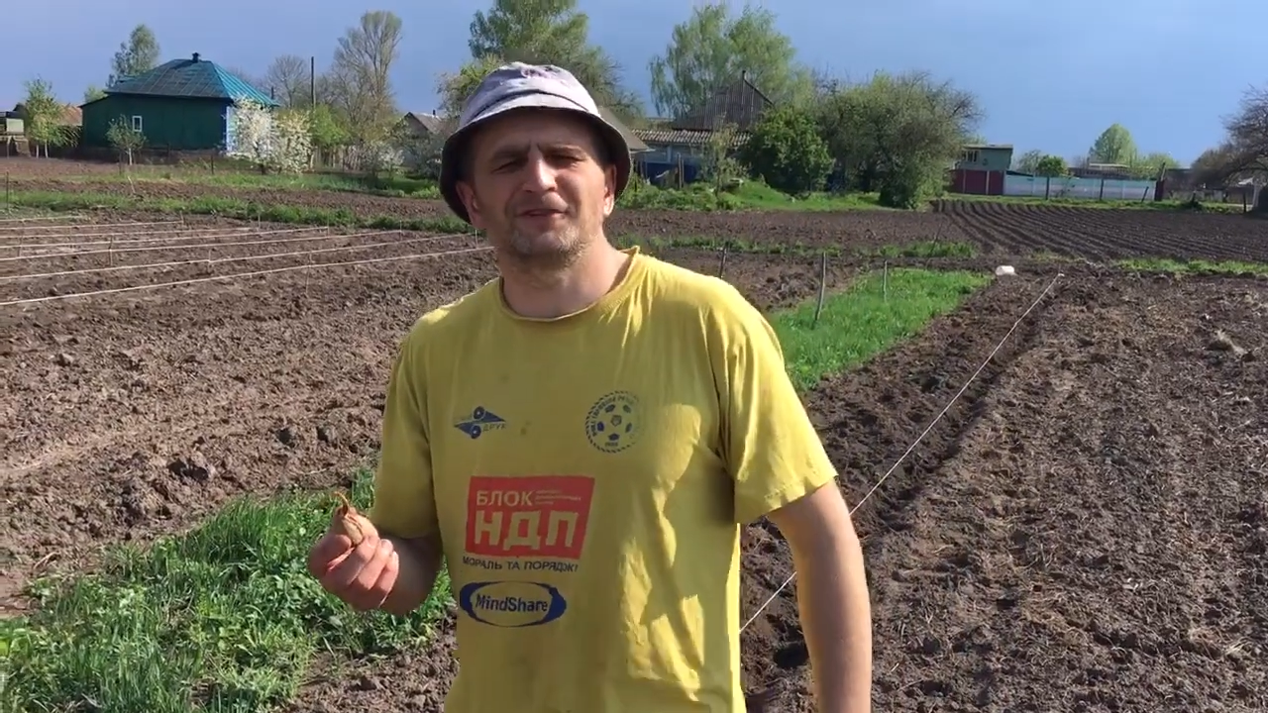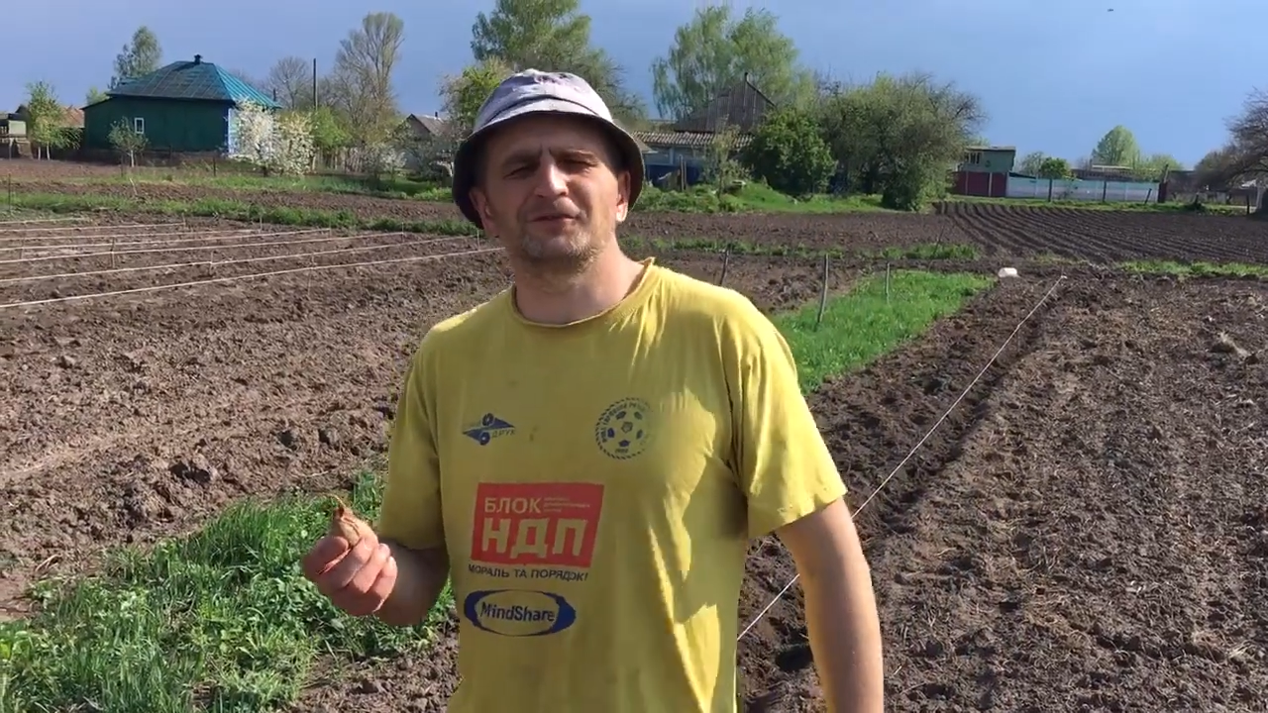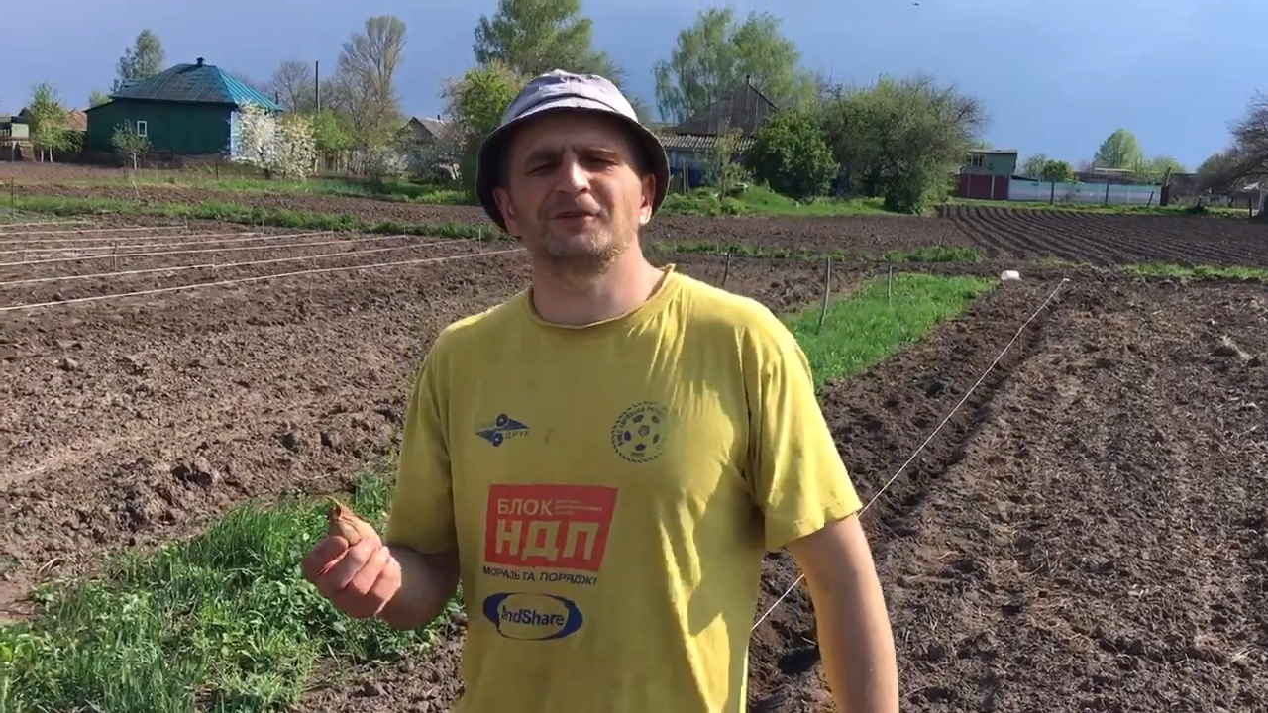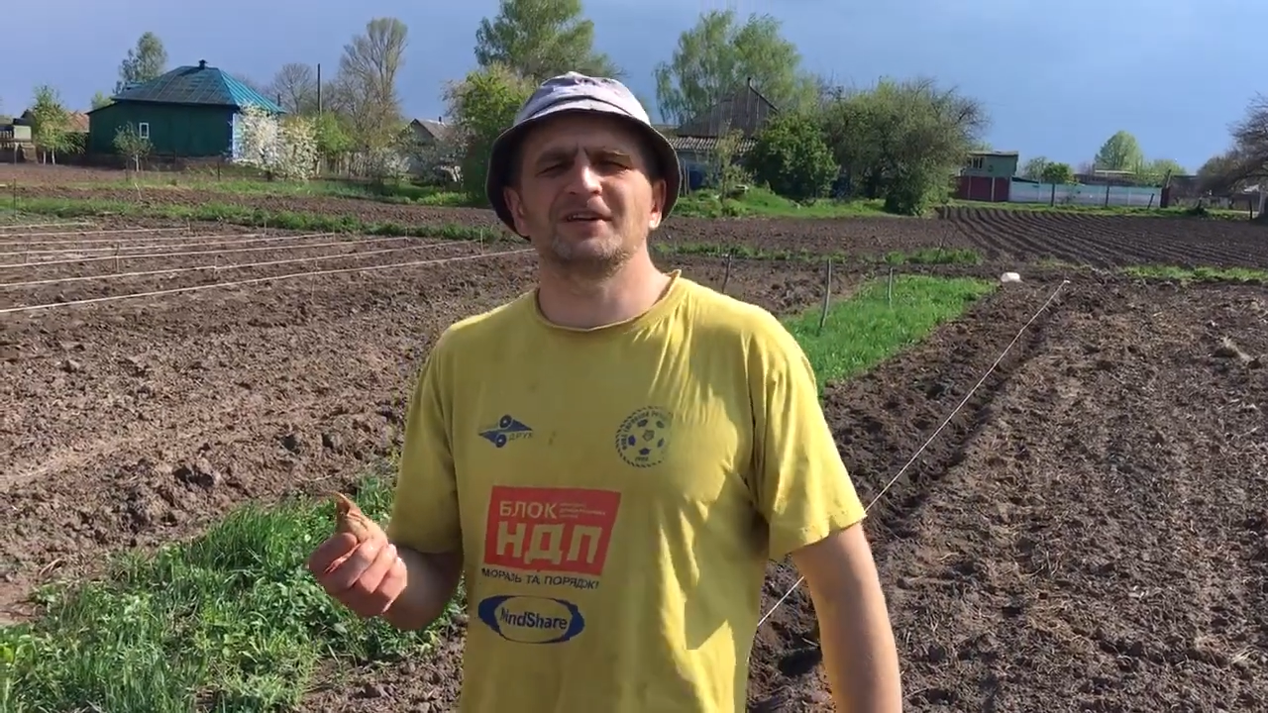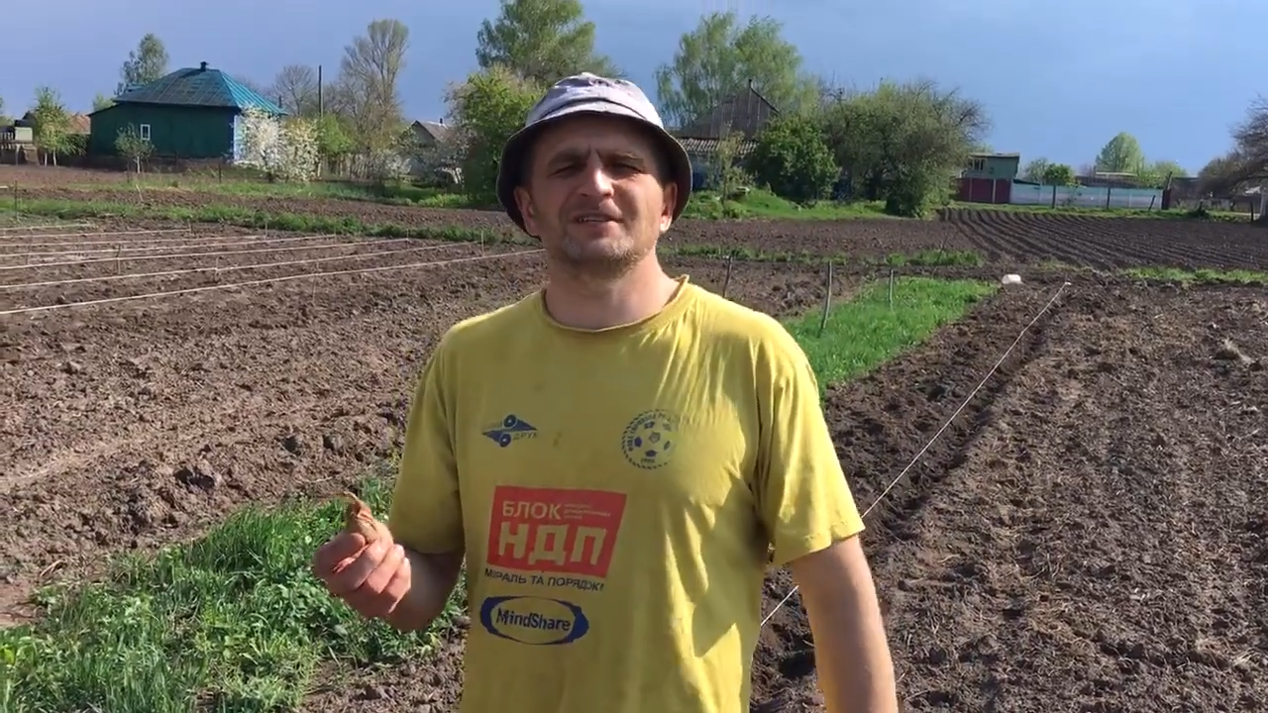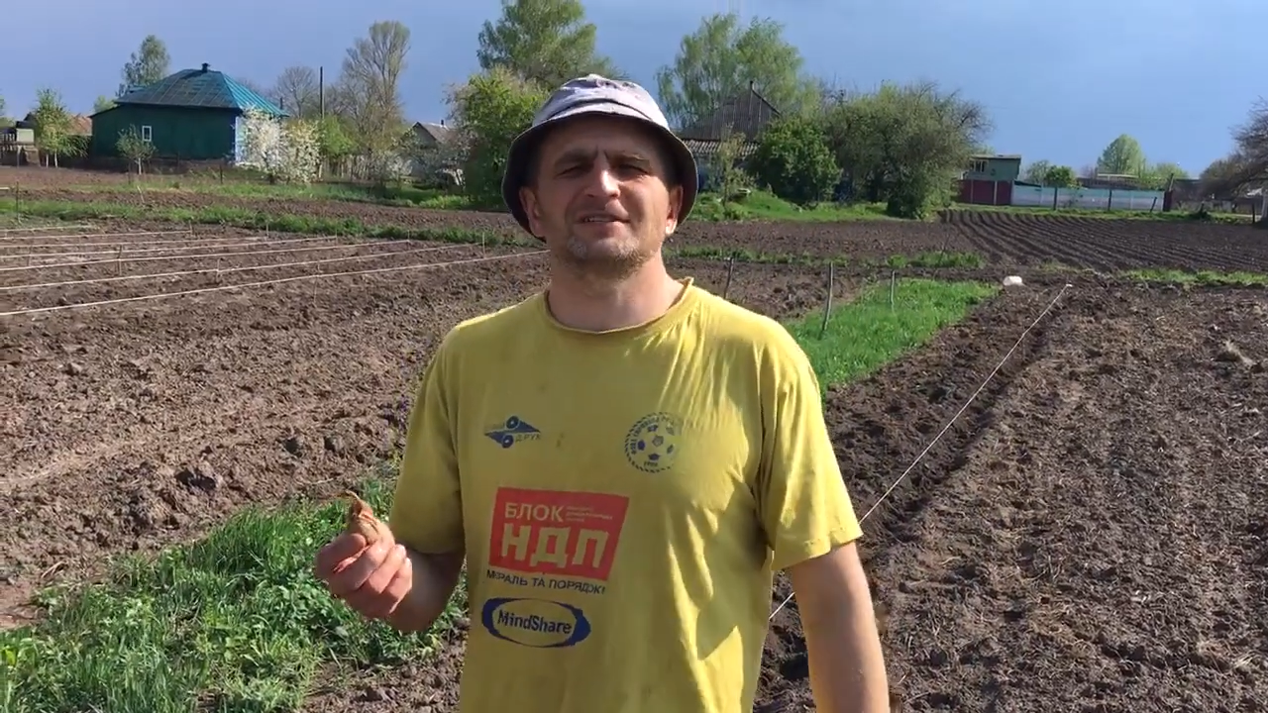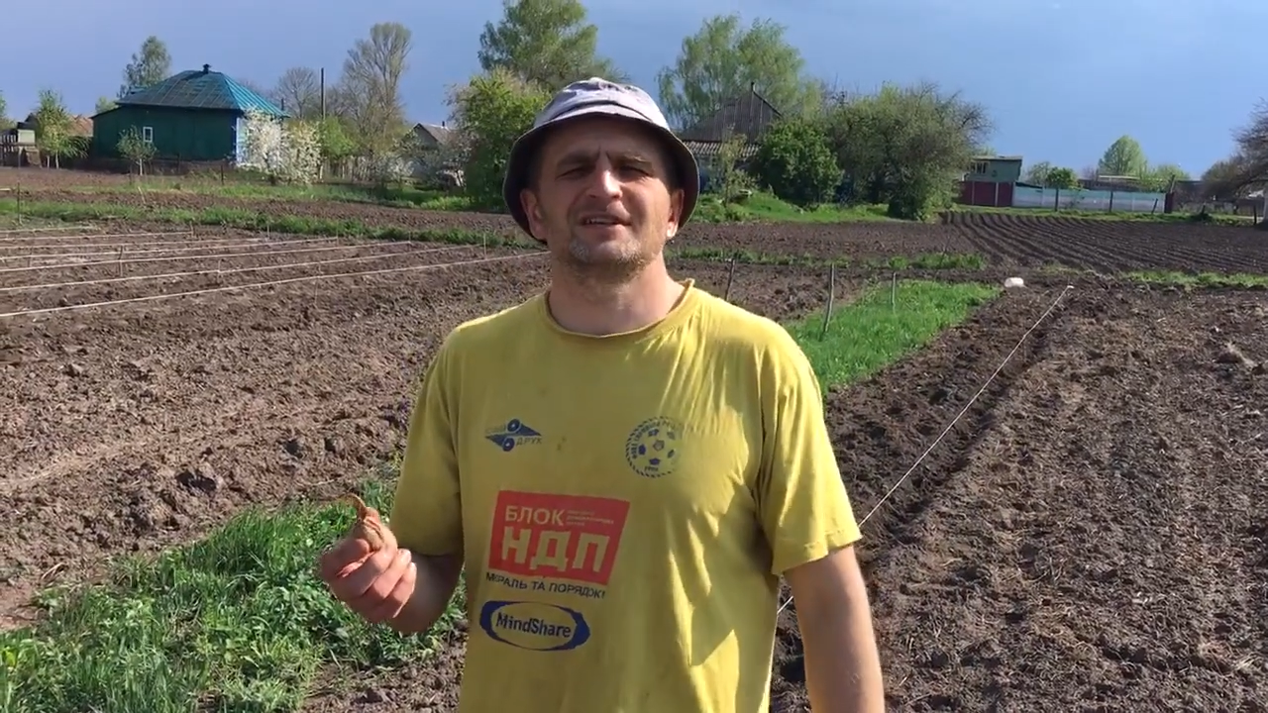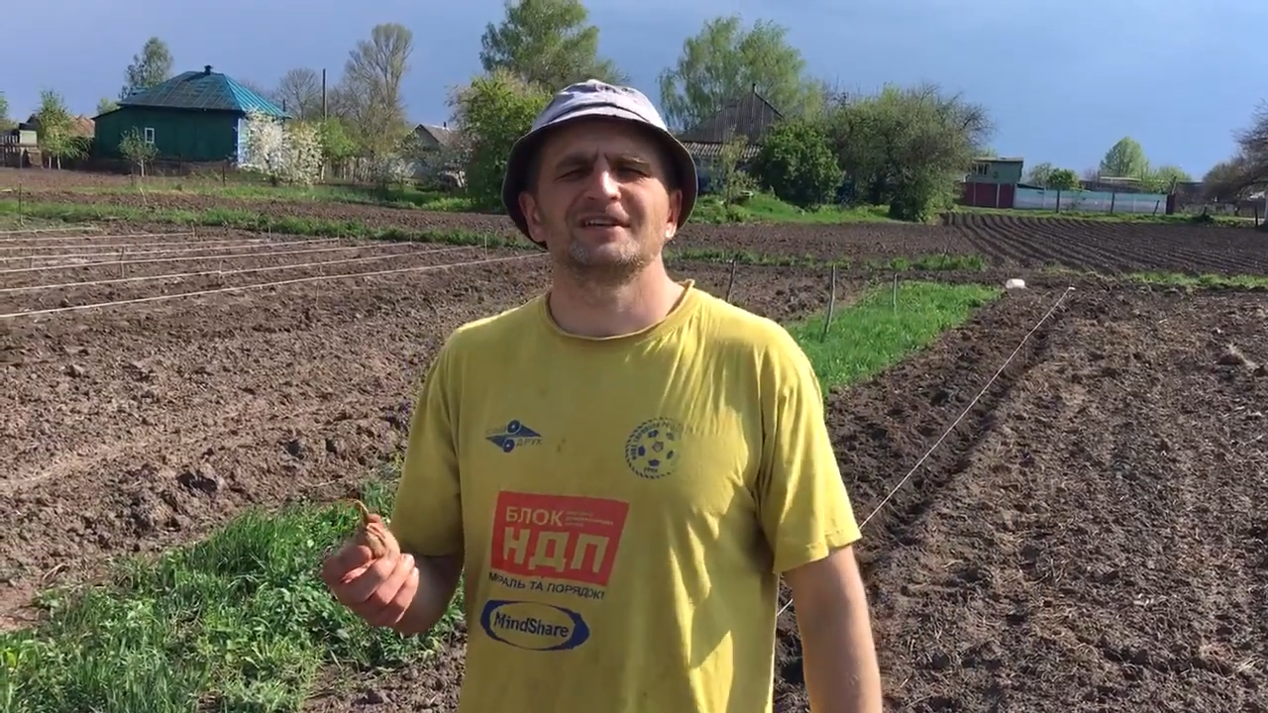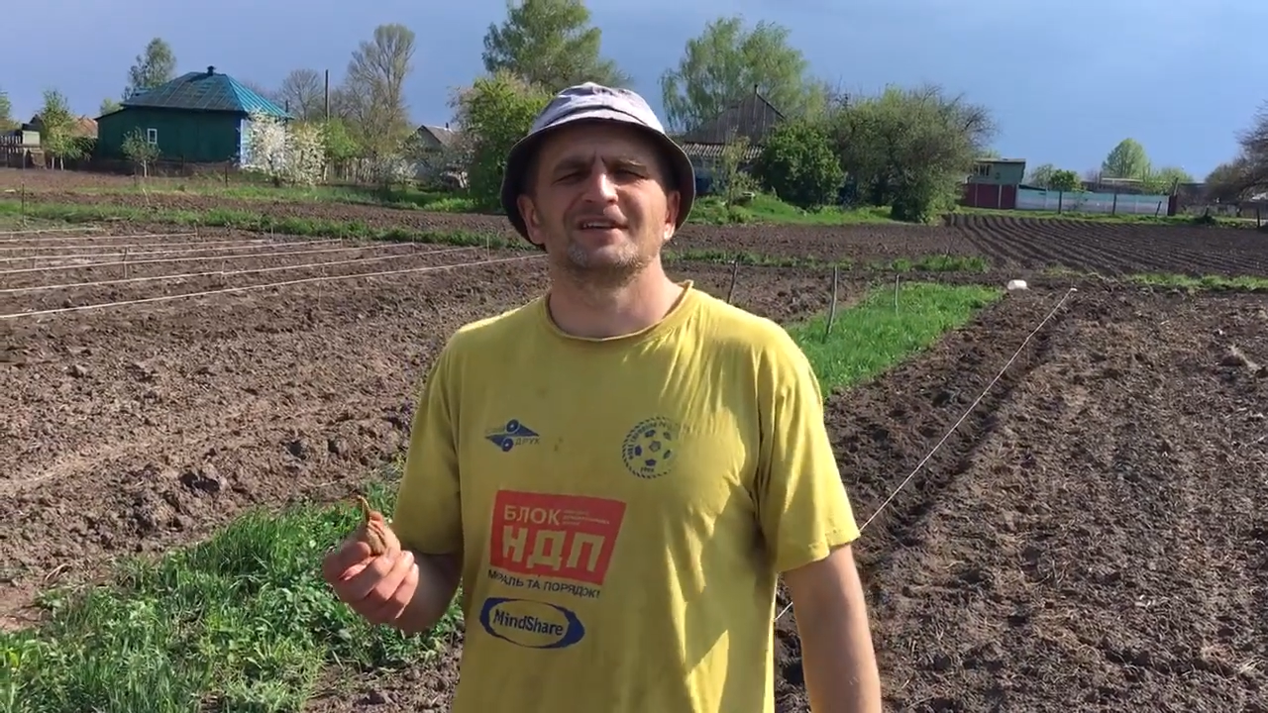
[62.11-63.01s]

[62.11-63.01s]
degrees